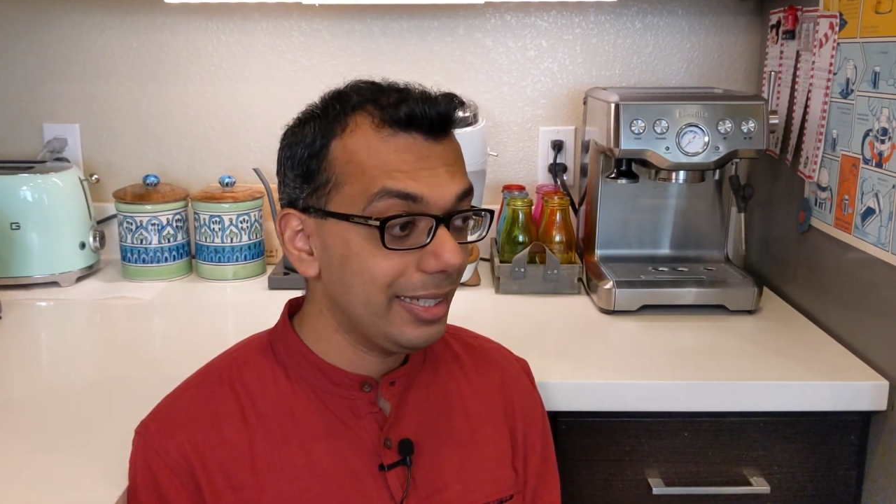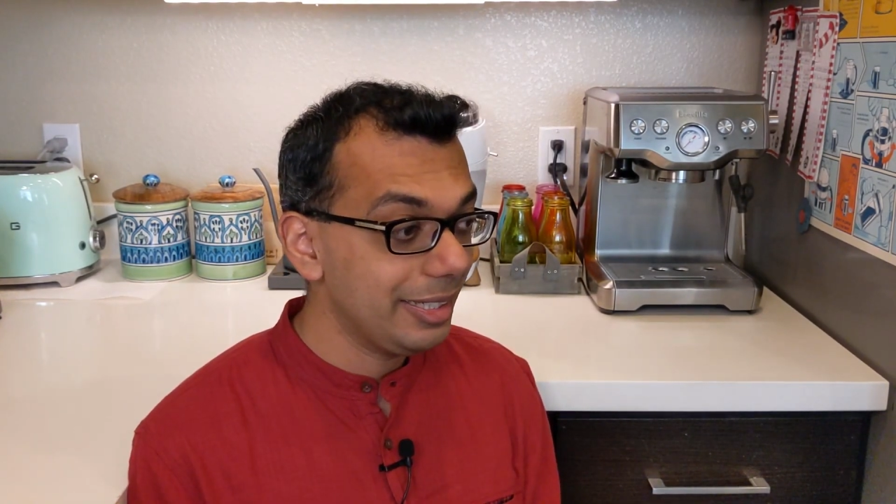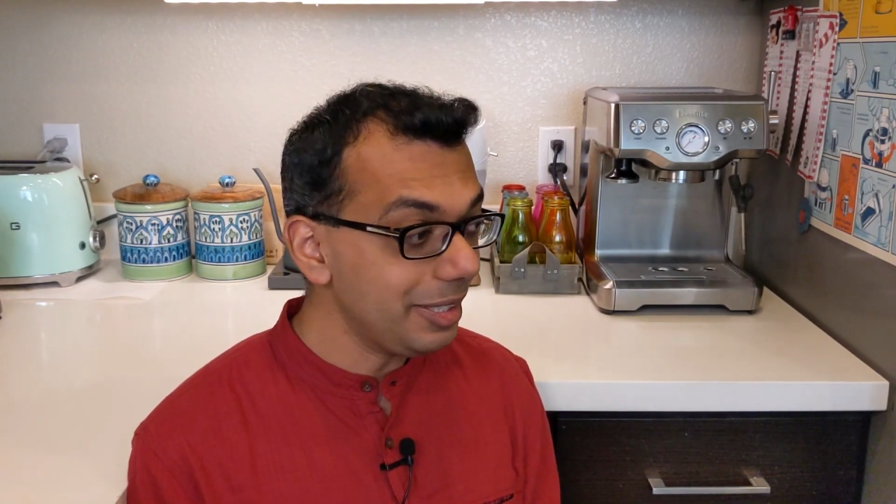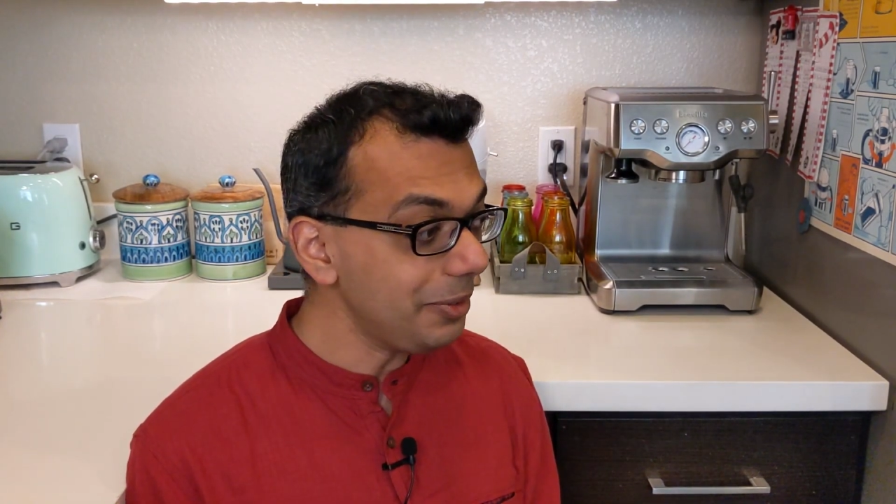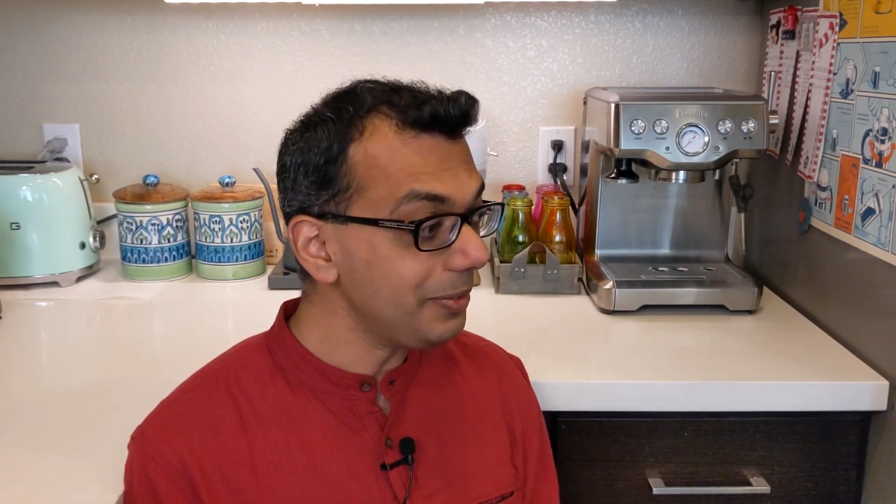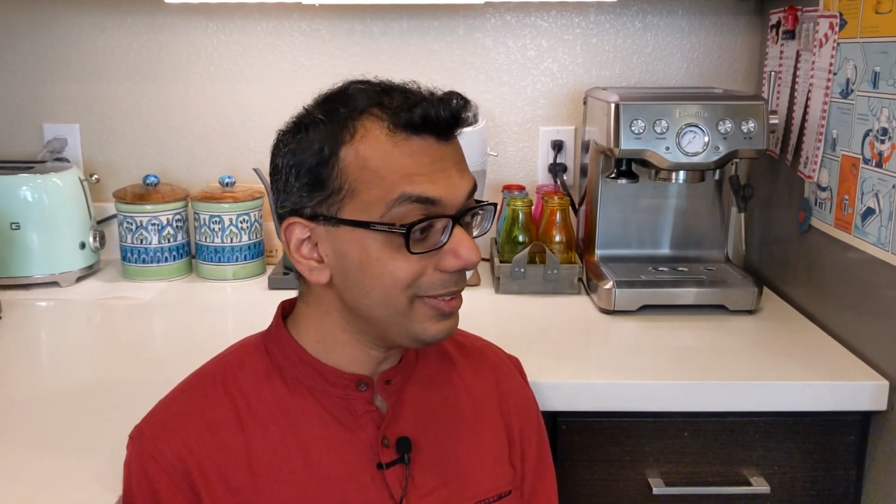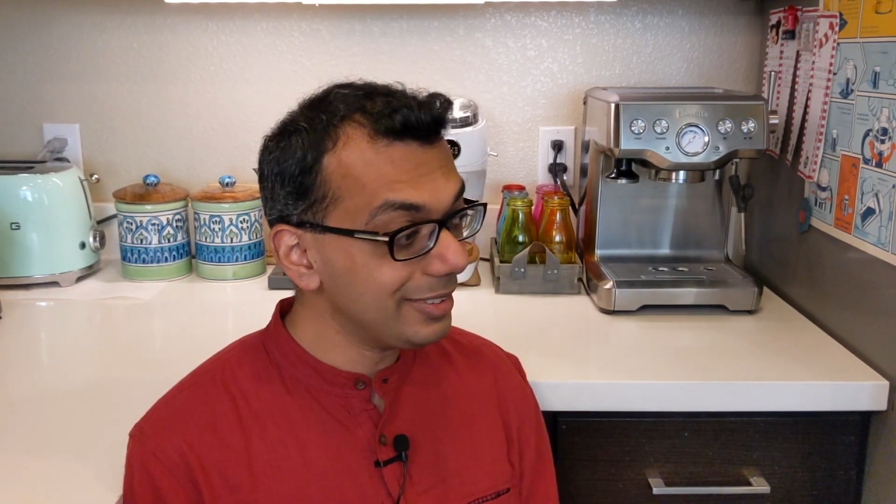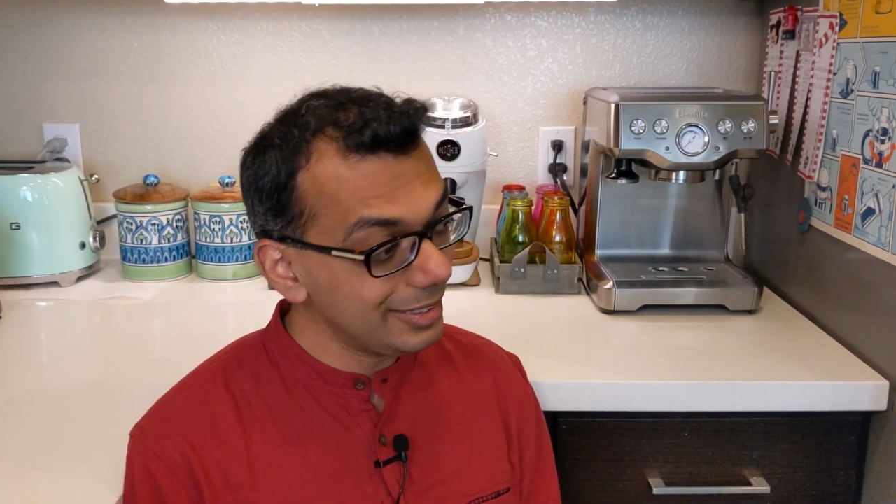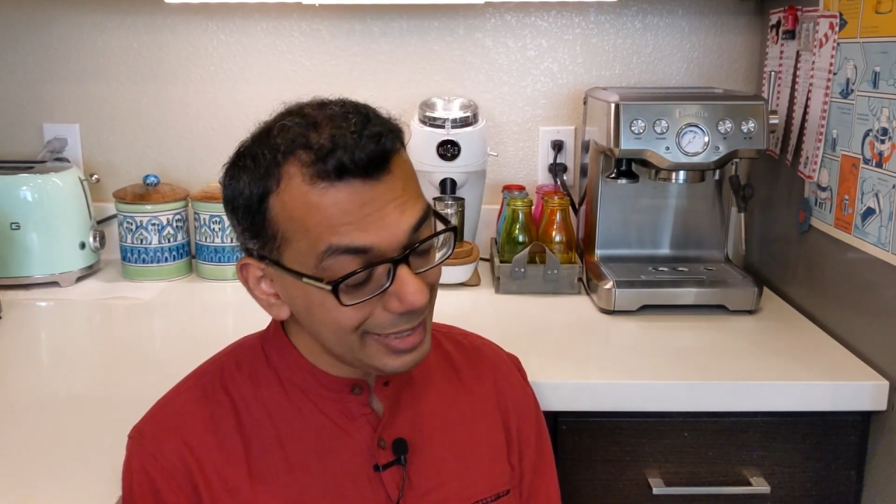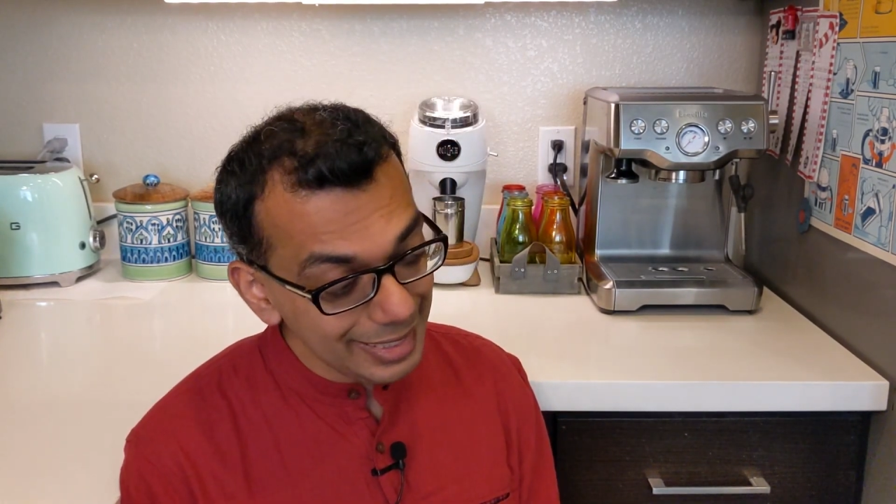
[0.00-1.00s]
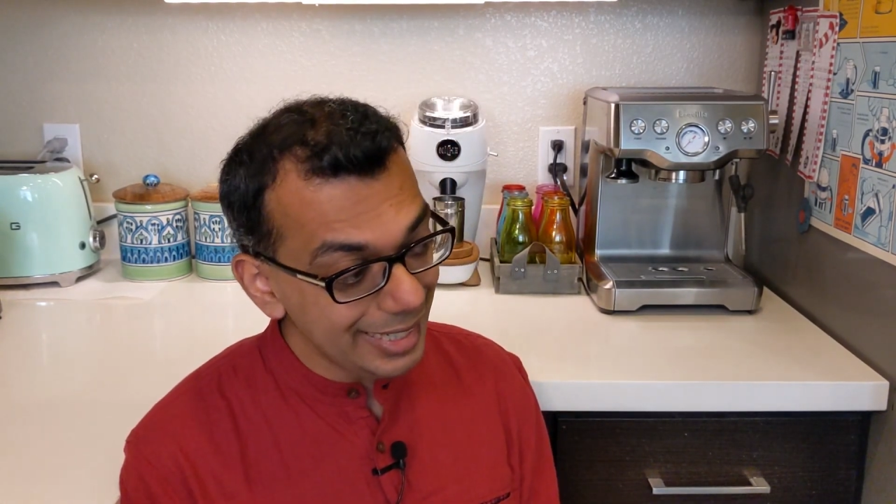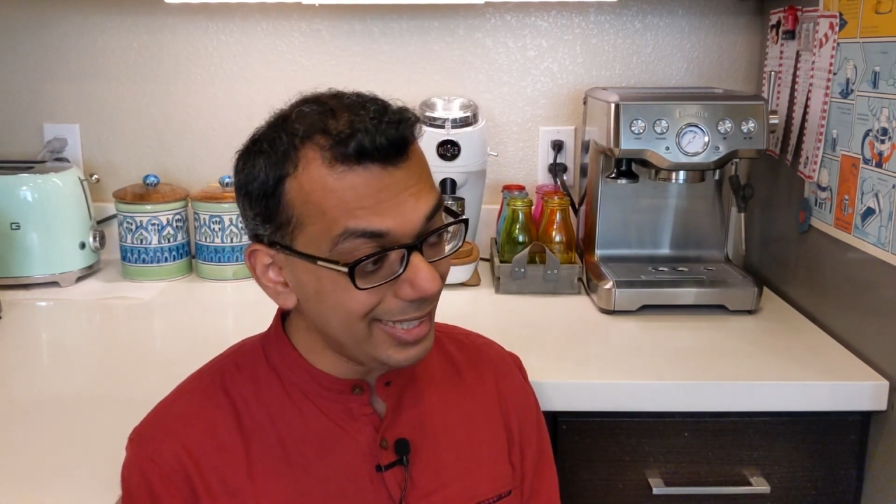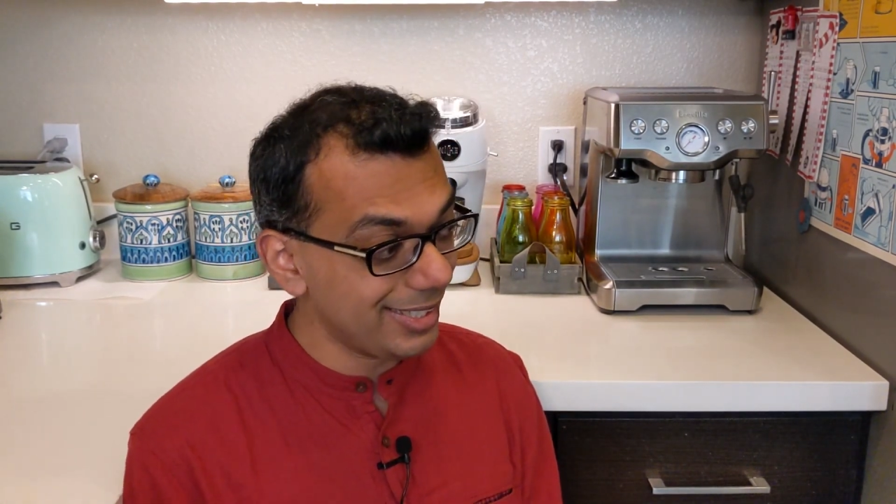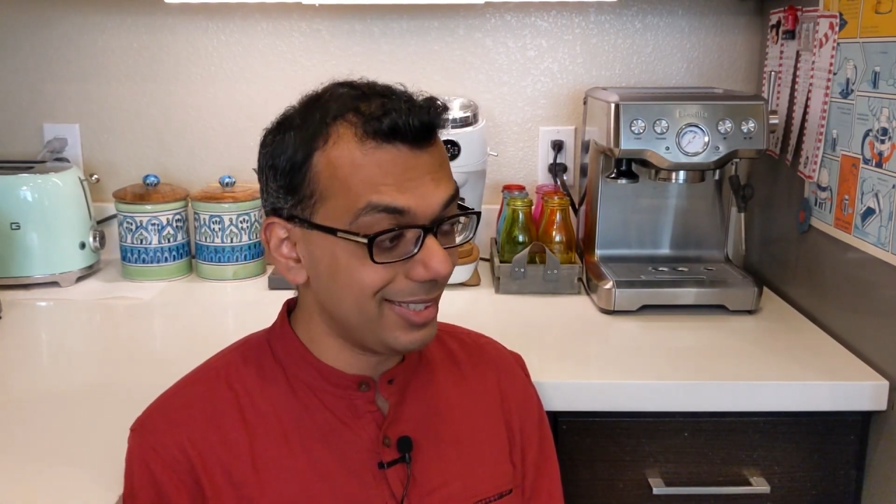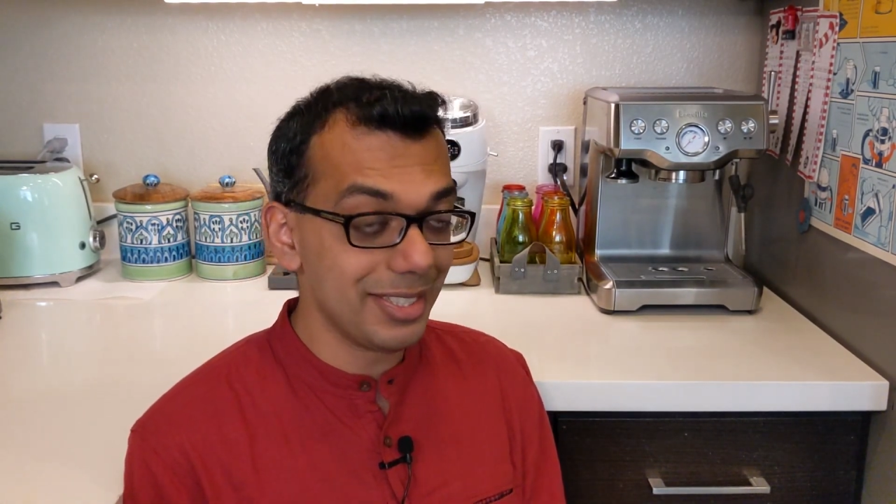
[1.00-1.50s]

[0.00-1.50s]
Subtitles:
the thing is,